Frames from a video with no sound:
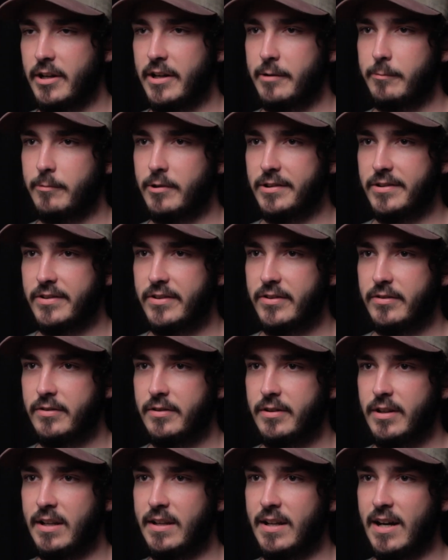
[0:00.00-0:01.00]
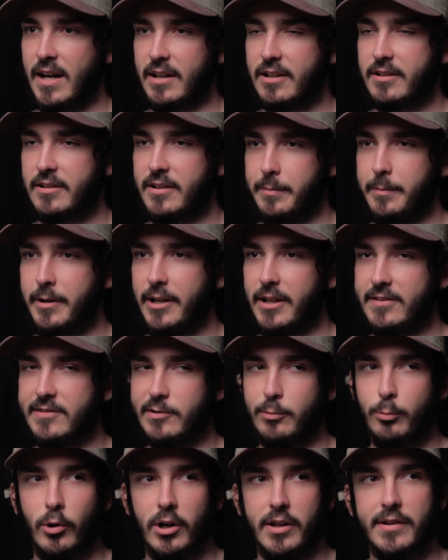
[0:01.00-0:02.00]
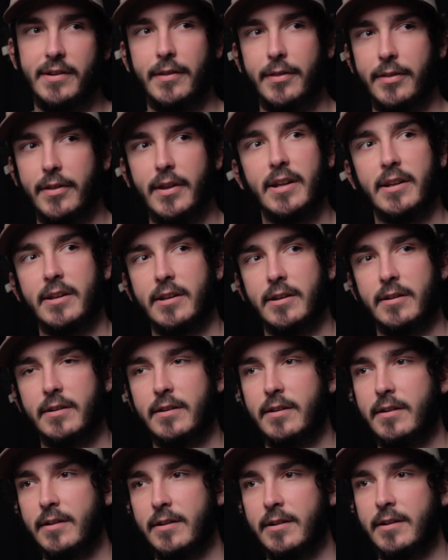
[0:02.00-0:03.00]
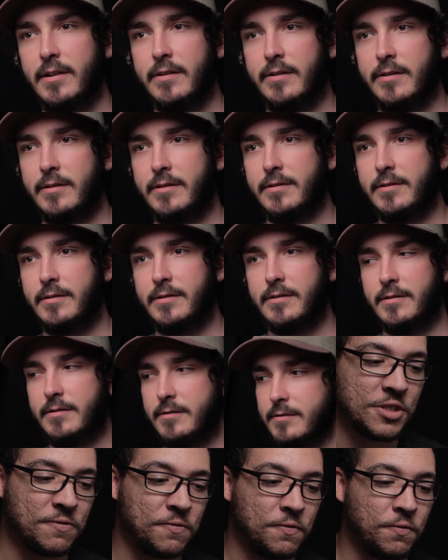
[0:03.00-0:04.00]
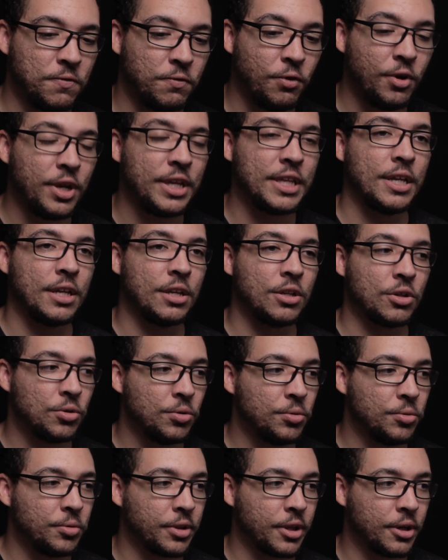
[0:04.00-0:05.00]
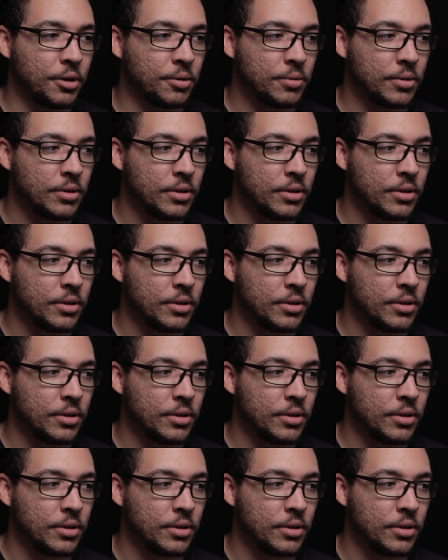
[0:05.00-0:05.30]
on at once and not committing to one thing. Yeah, the aesthetic was freaking cool though.